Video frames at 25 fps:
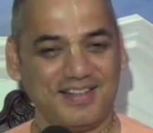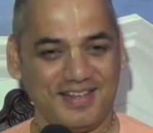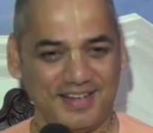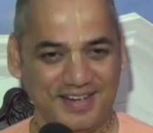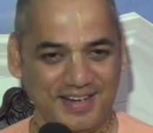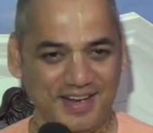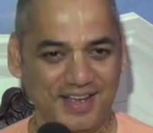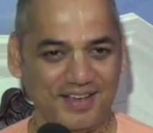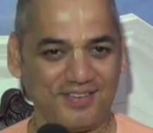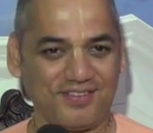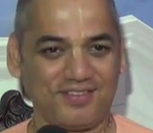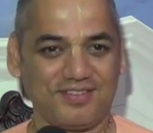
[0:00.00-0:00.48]
The
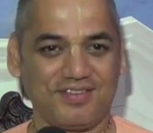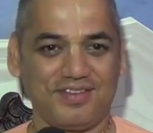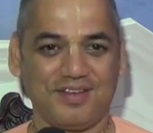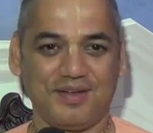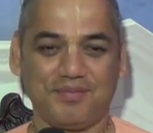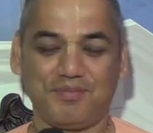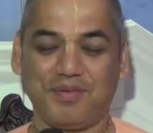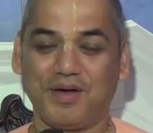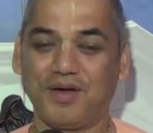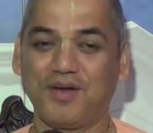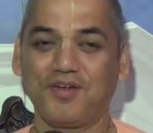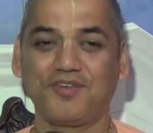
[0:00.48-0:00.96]
next,
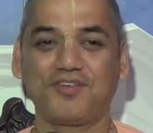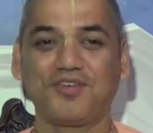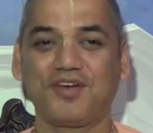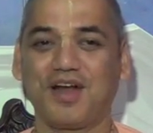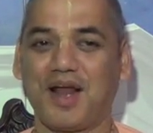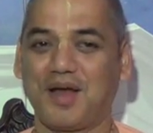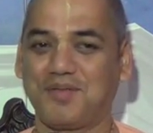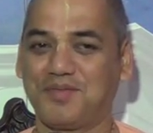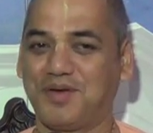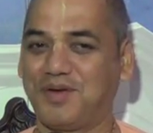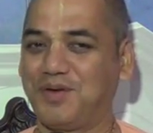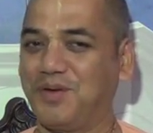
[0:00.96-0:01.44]

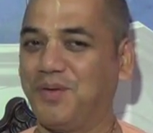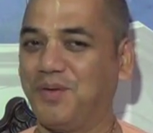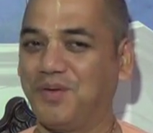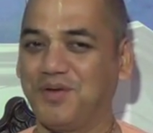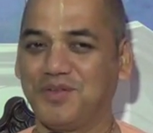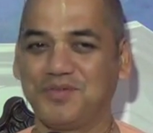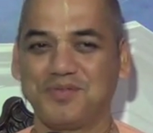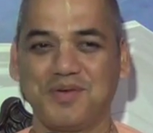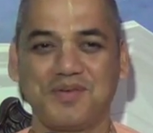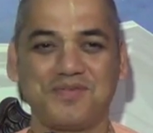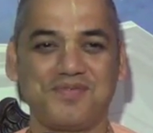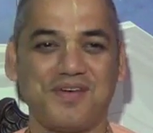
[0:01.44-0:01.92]
Parashurama
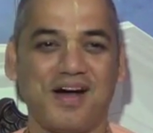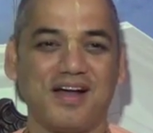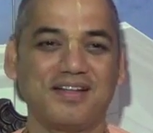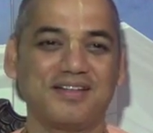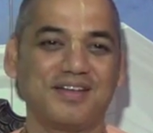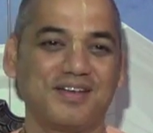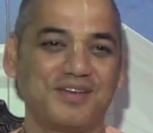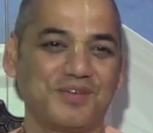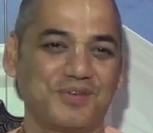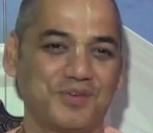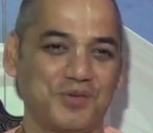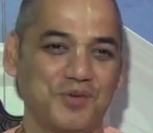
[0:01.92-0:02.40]
knows, my
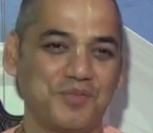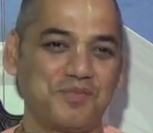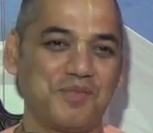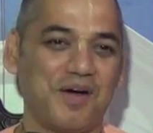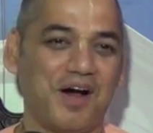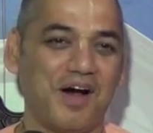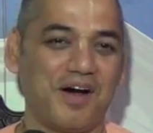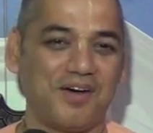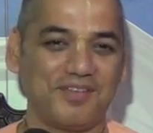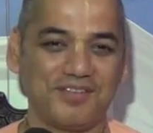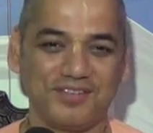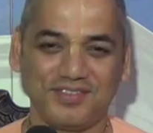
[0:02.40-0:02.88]
father is so
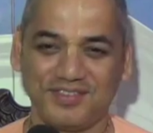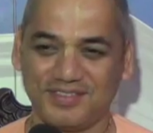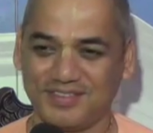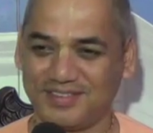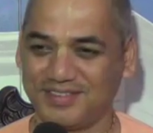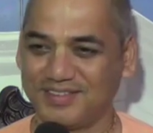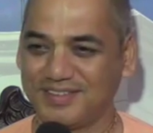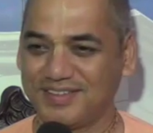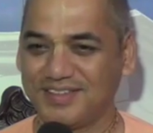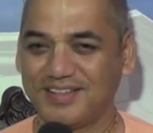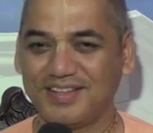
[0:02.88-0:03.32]
powerful.